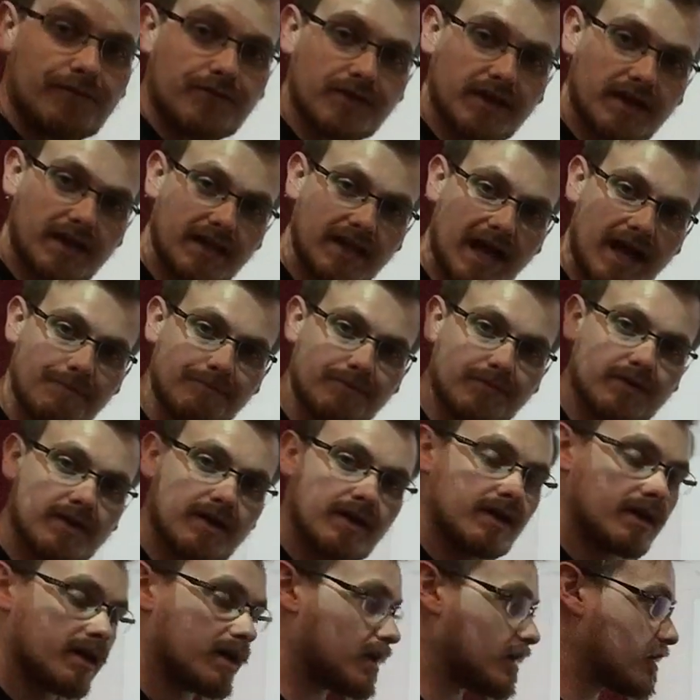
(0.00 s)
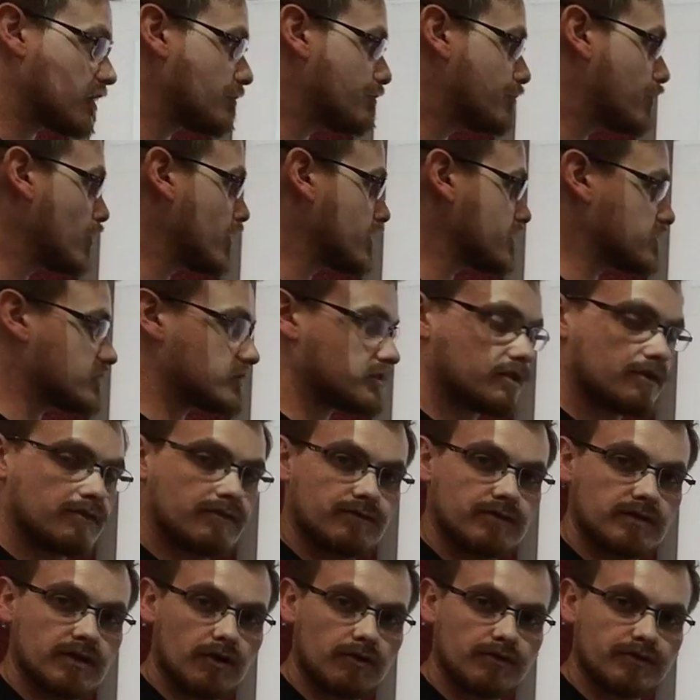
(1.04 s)
for the clap. And I'll point to the
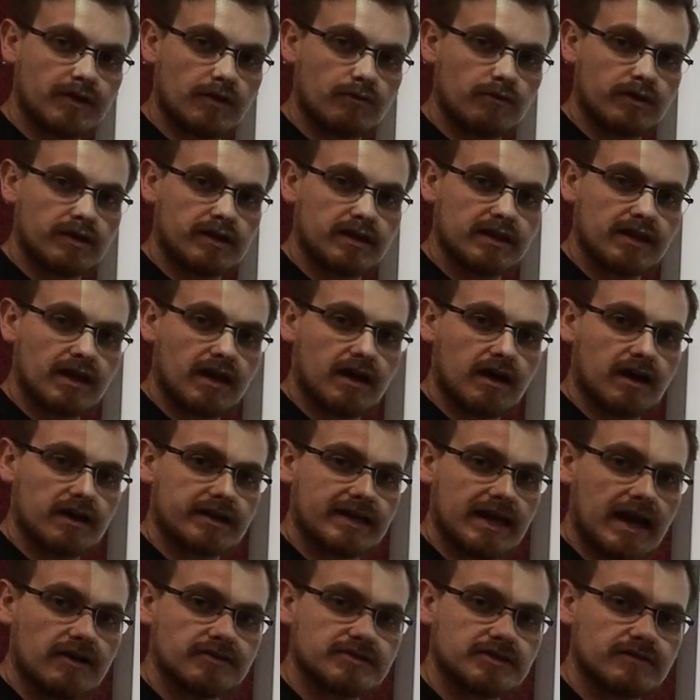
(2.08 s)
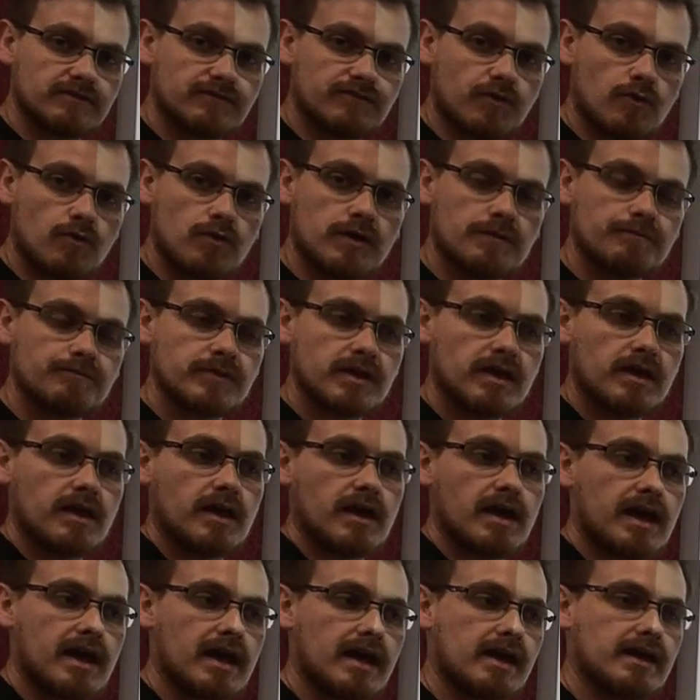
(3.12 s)
note that we're counting for,
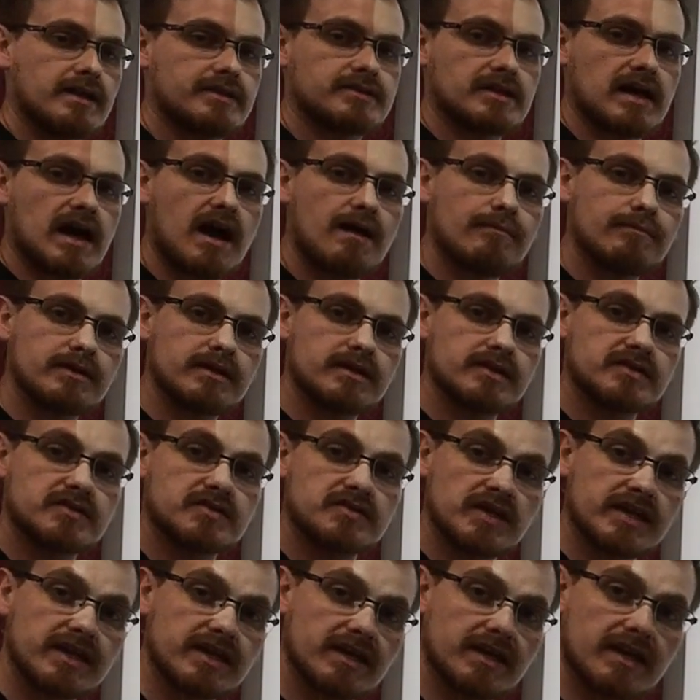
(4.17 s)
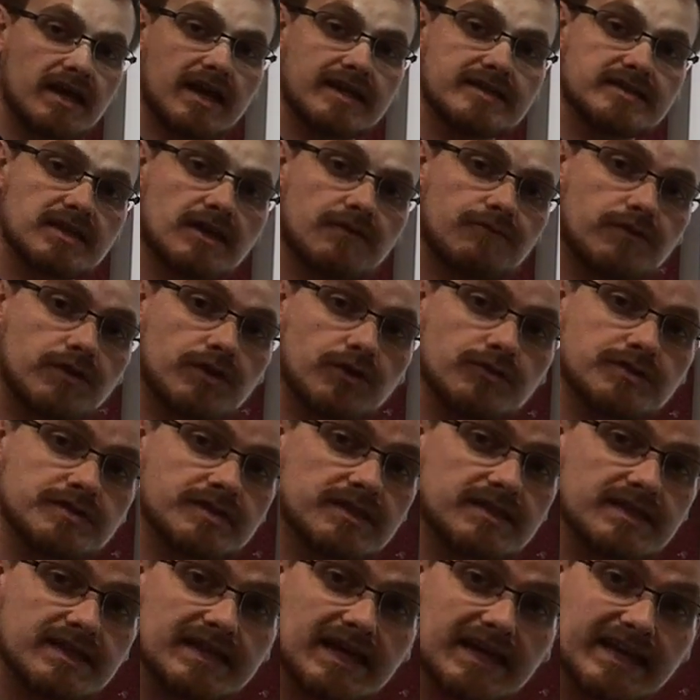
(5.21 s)
and I'm going to sing it as if we're
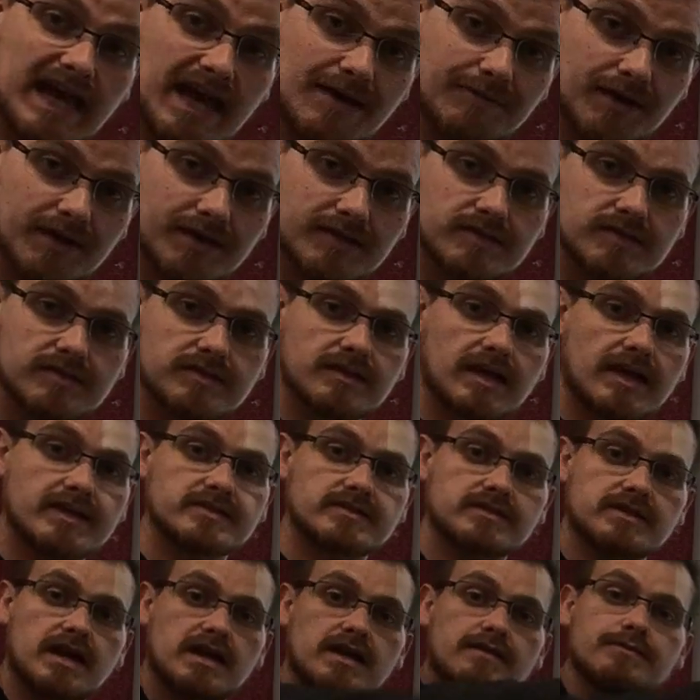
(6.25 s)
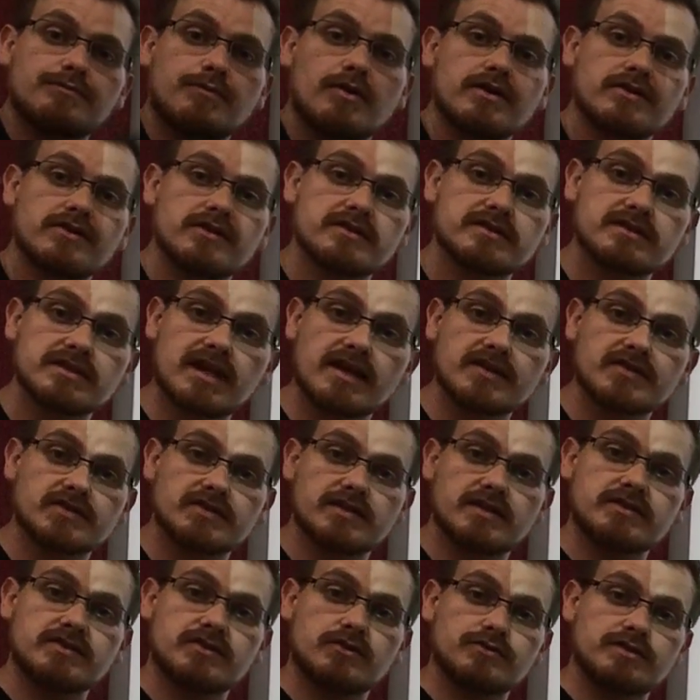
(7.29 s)
using the dynamics. That's the kind of part of this
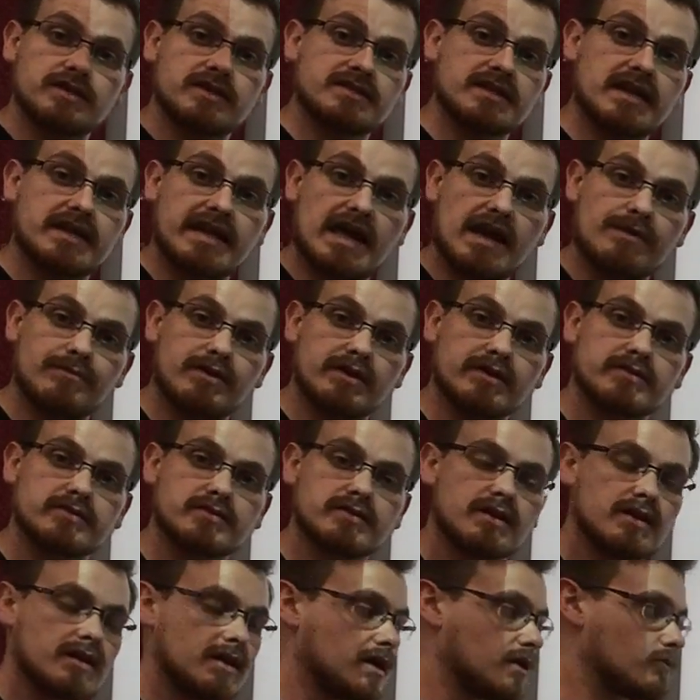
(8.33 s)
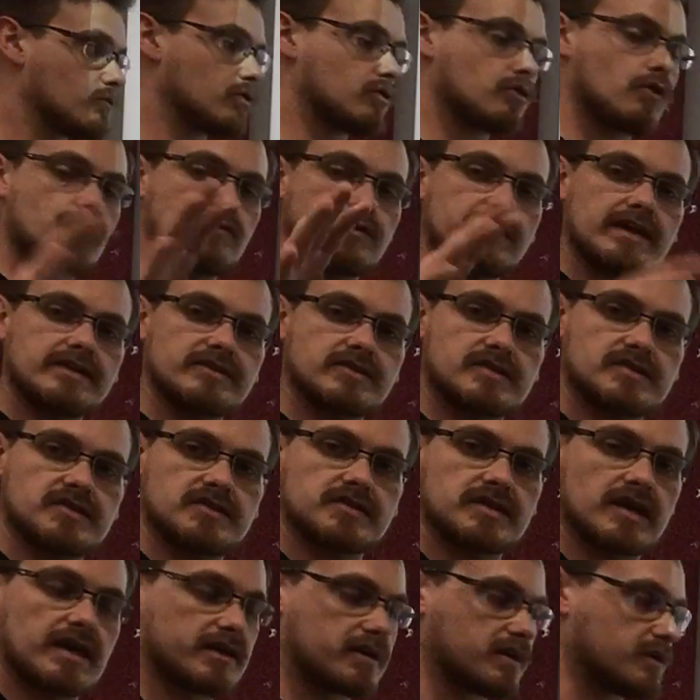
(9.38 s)
lesson is using dynamics. And we'll go over that in just a
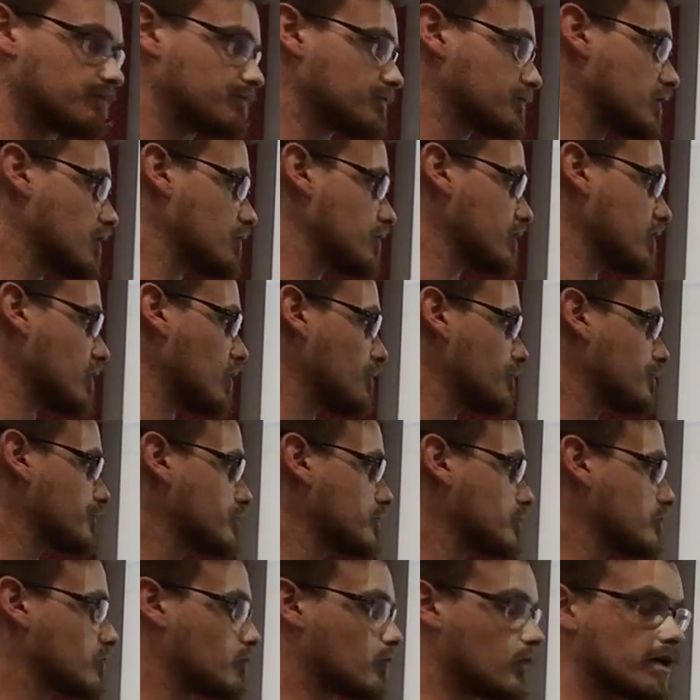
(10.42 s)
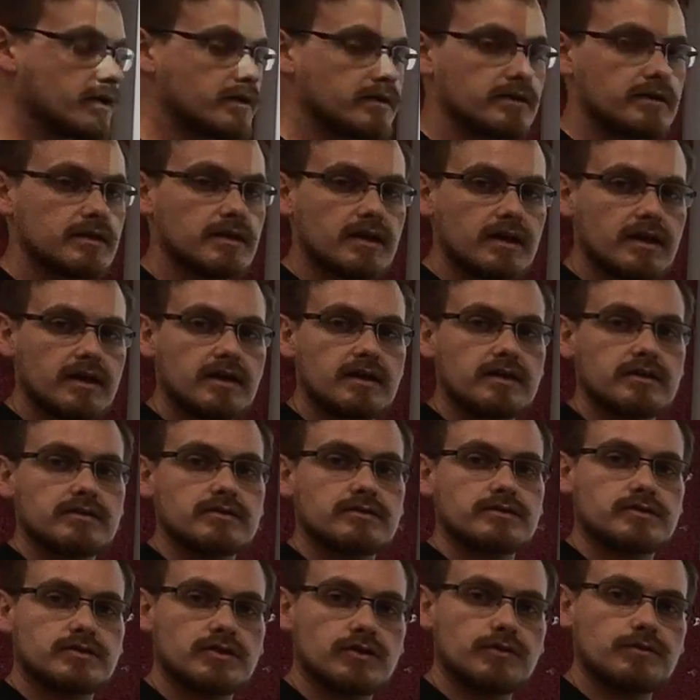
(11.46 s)
second. Here we go. 1,
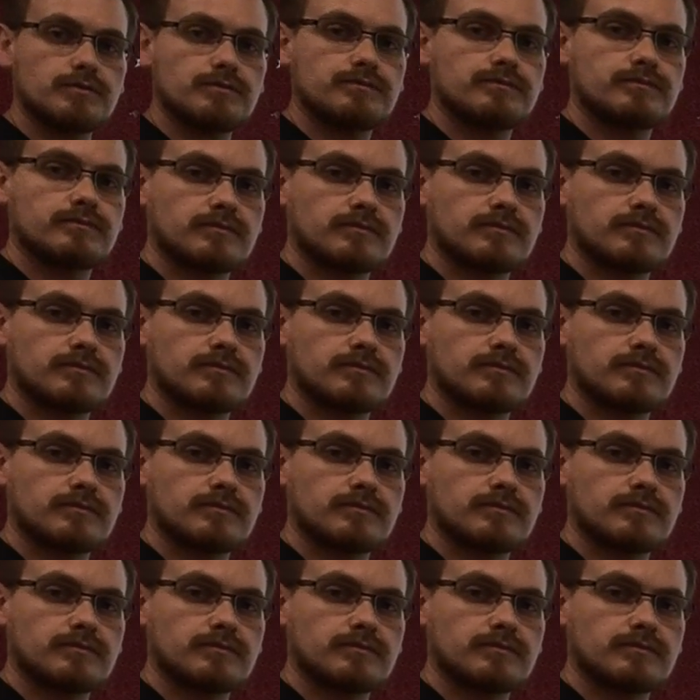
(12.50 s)
2,